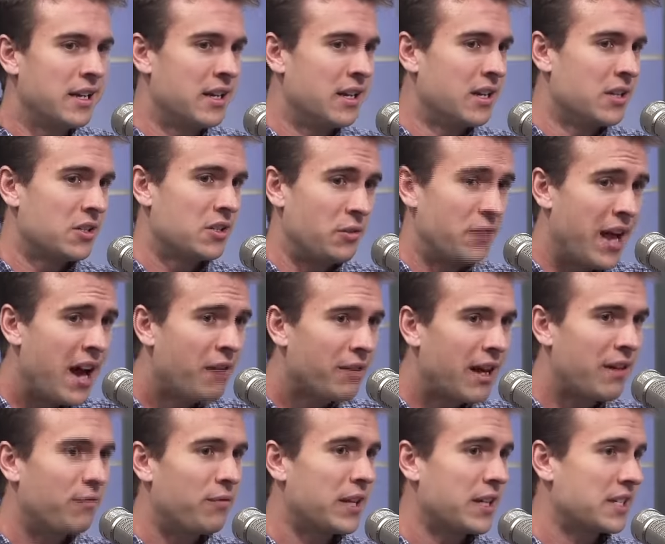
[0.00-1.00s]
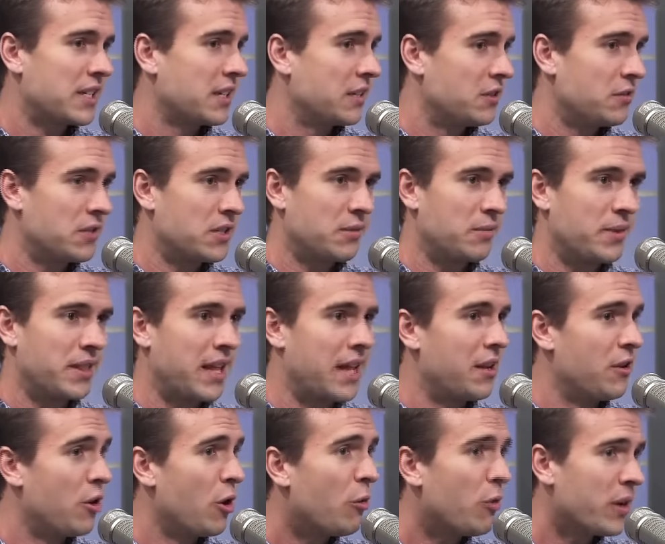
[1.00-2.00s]
So now Netflix can do something that
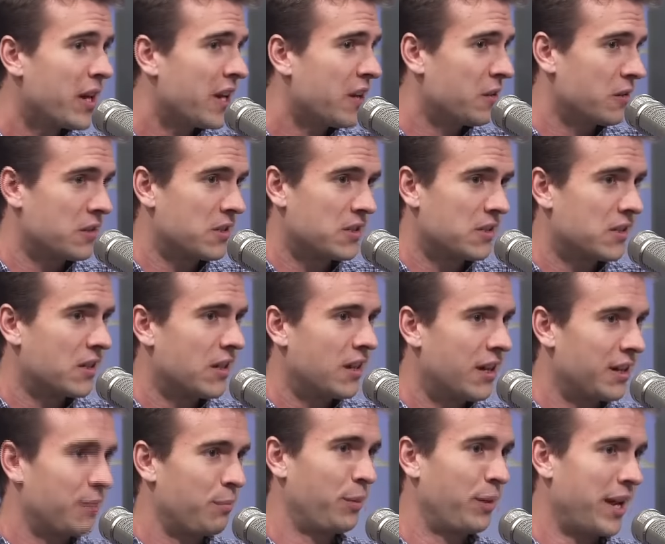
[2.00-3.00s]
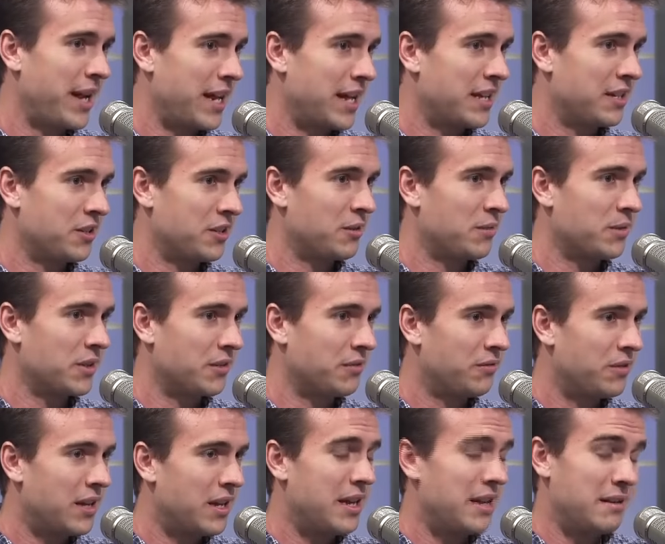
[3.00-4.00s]
no one else on the planet in terms
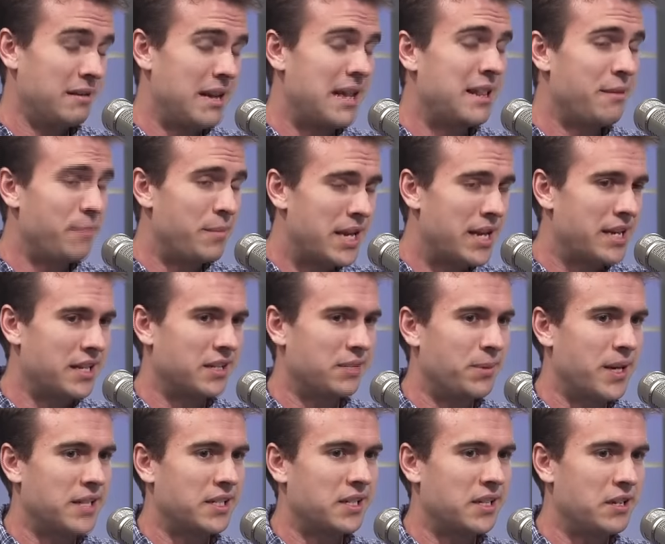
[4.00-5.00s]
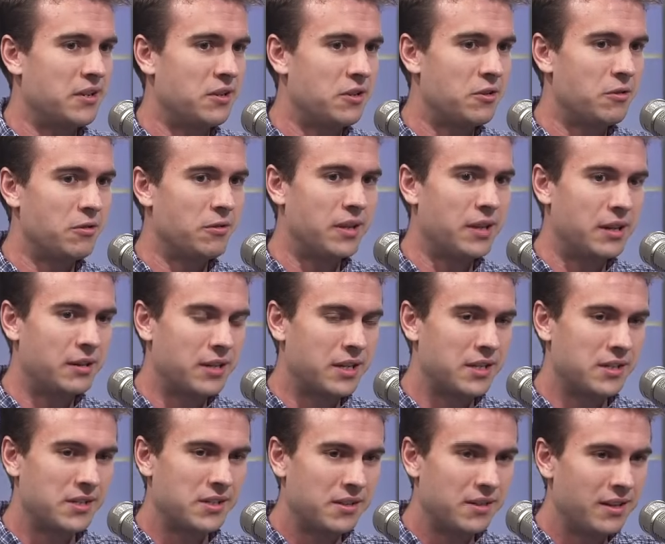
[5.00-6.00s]
of in the media space can do.
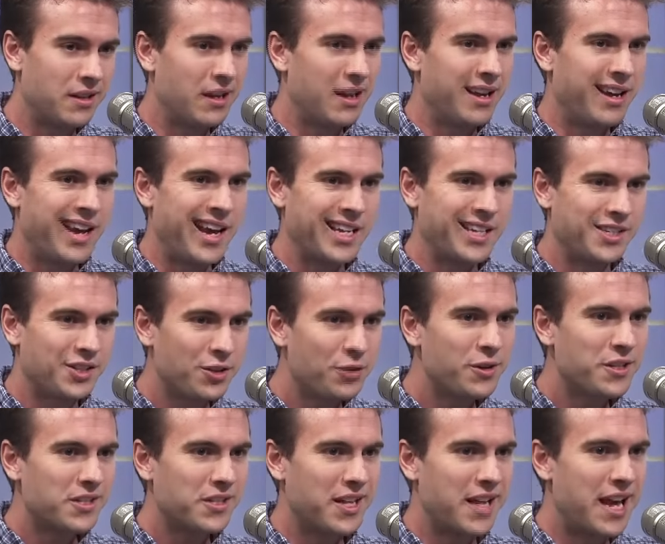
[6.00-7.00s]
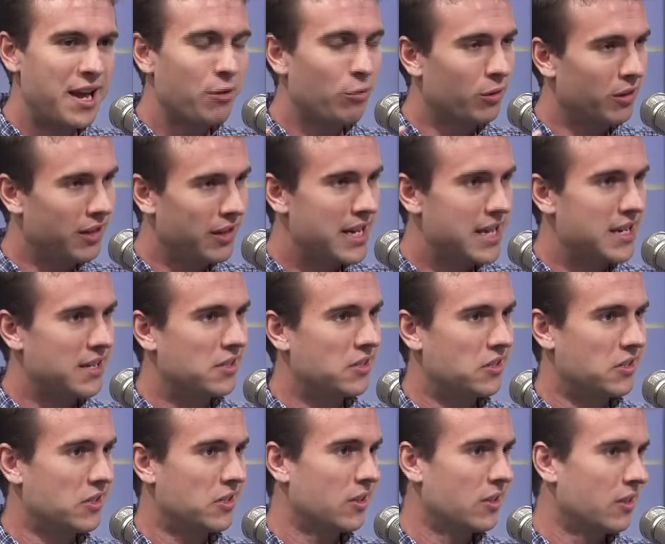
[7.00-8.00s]
Because as soon as they
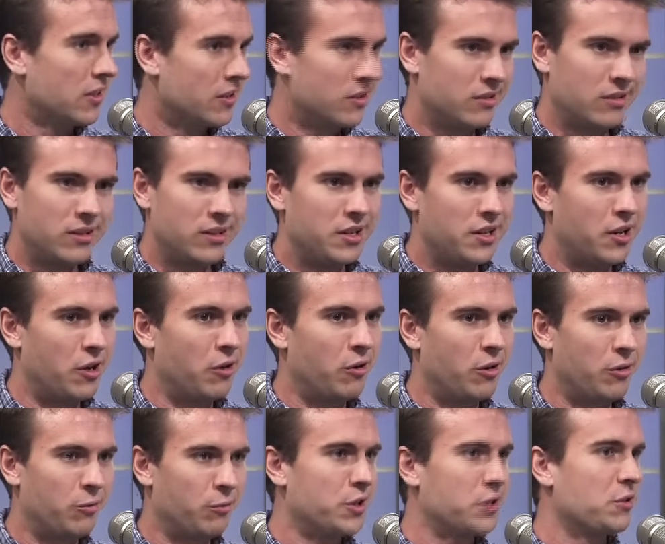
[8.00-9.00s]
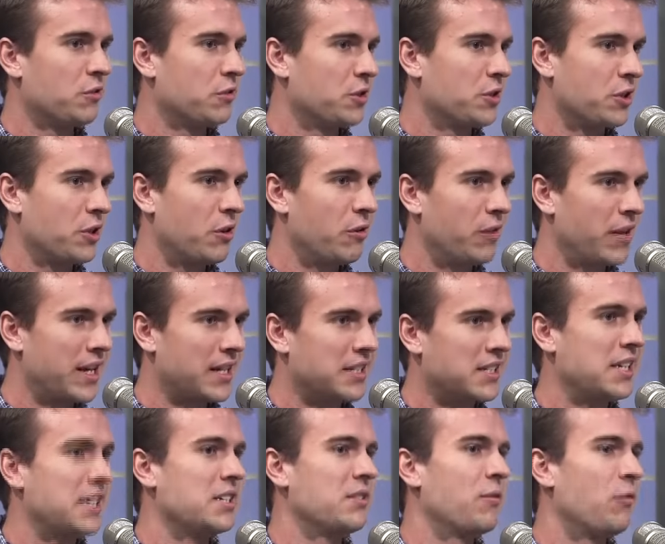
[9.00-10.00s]
release, you know, an original show like
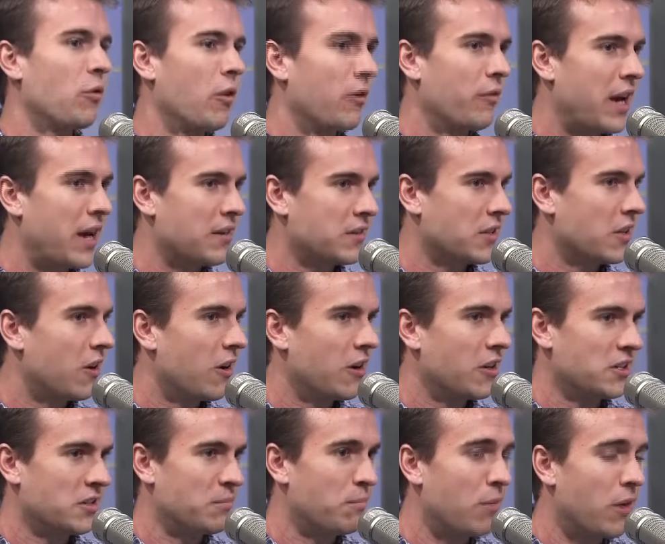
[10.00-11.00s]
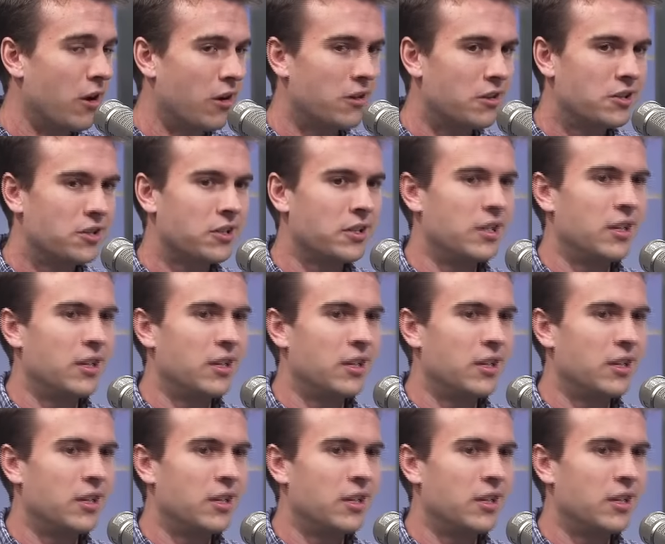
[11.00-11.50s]
season 4 of House of Cards in March,